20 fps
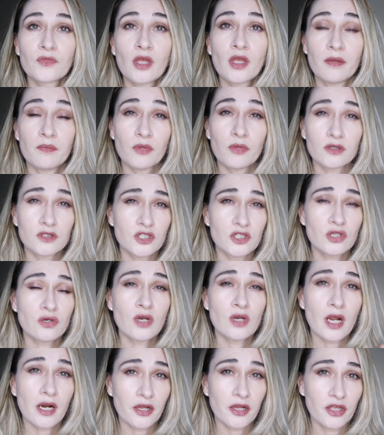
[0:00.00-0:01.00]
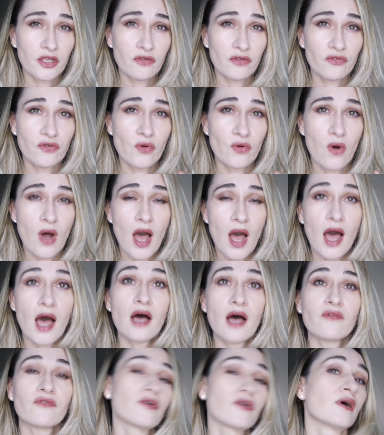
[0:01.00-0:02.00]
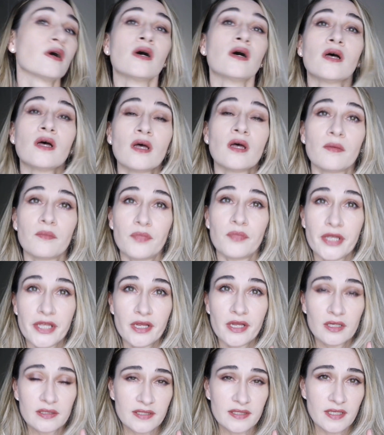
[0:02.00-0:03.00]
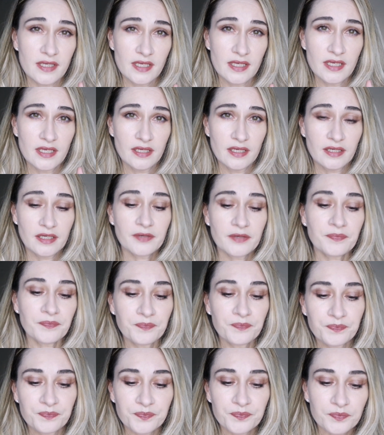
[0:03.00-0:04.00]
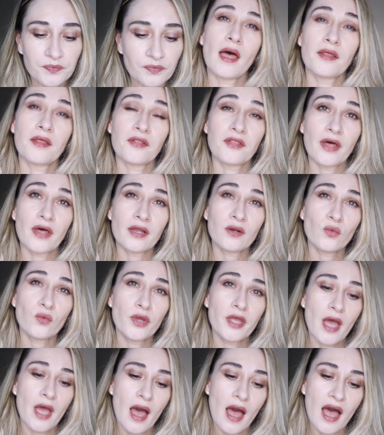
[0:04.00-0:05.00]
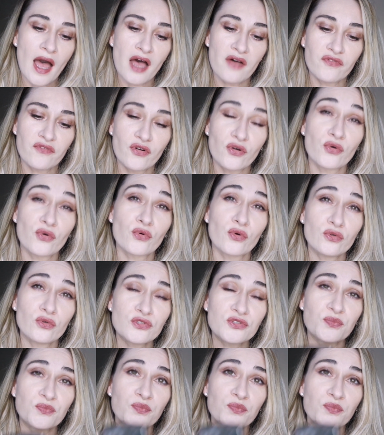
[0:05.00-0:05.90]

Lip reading: in particular if you have pale skin. And then we have Rose